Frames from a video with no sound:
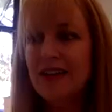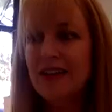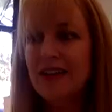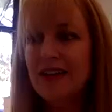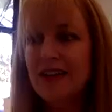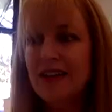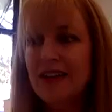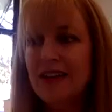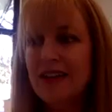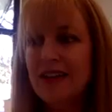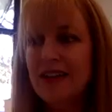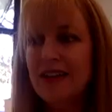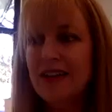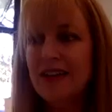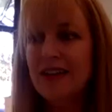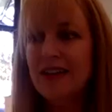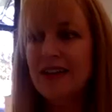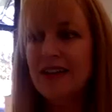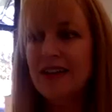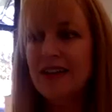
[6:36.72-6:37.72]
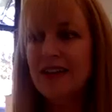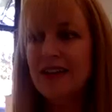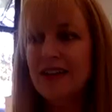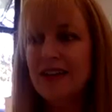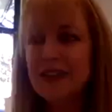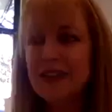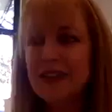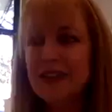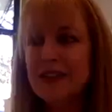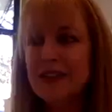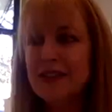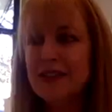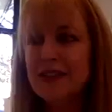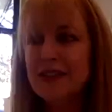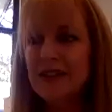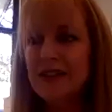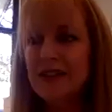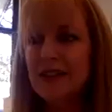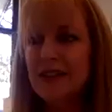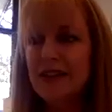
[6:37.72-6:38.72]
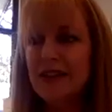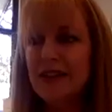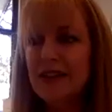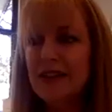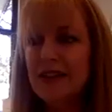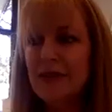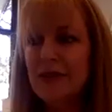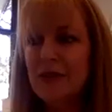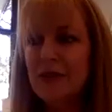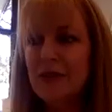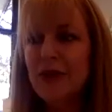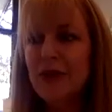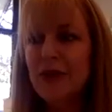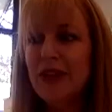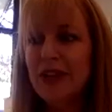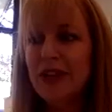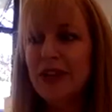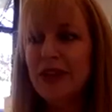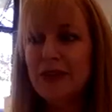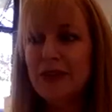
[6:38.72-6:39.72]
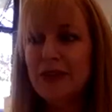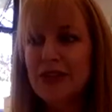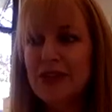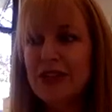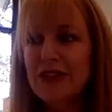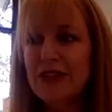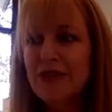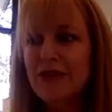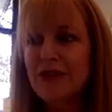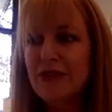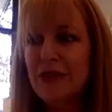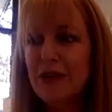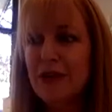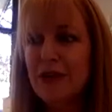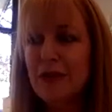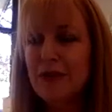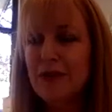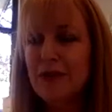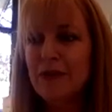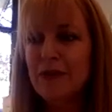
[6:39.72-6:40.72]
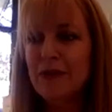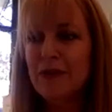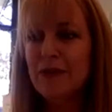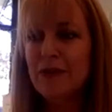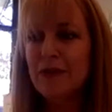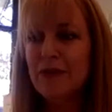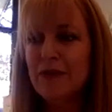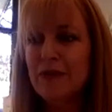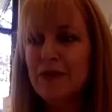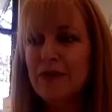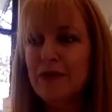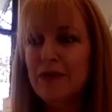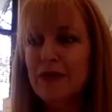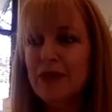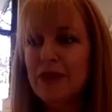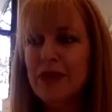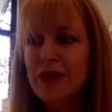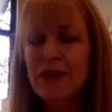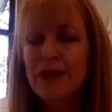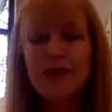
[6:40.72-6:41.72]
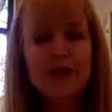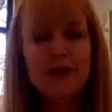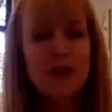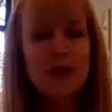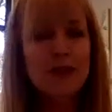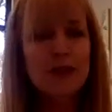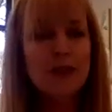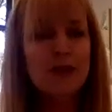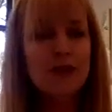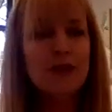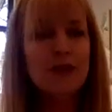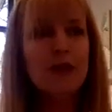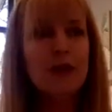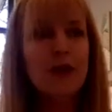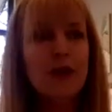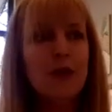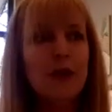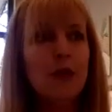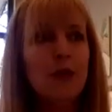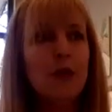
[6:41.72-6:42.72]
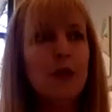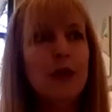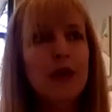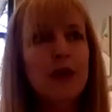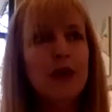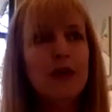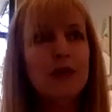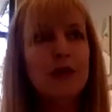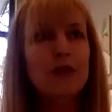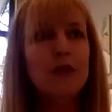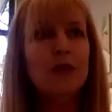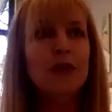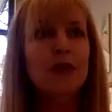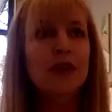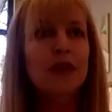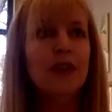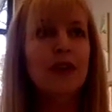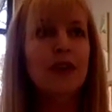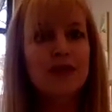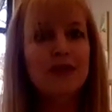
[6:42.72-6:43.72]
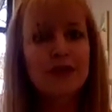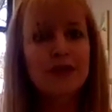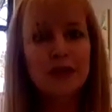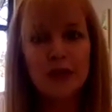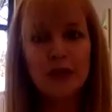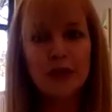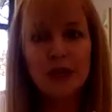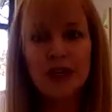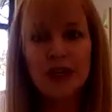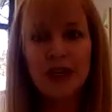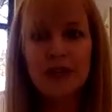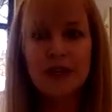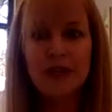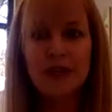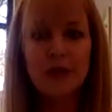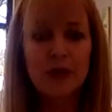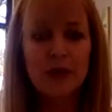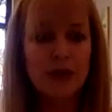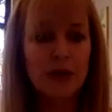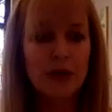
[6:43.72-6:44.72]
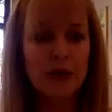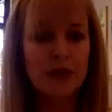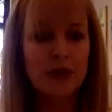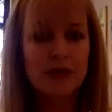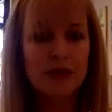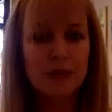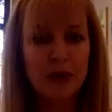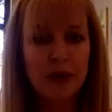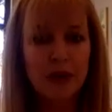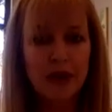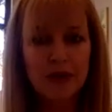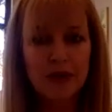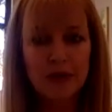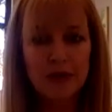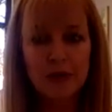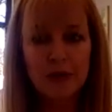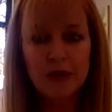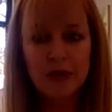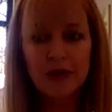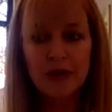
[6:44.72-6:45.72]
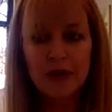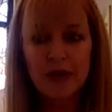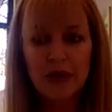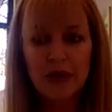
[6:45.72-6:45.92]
And let's pull energy from the future that we would love to create, that we know is possible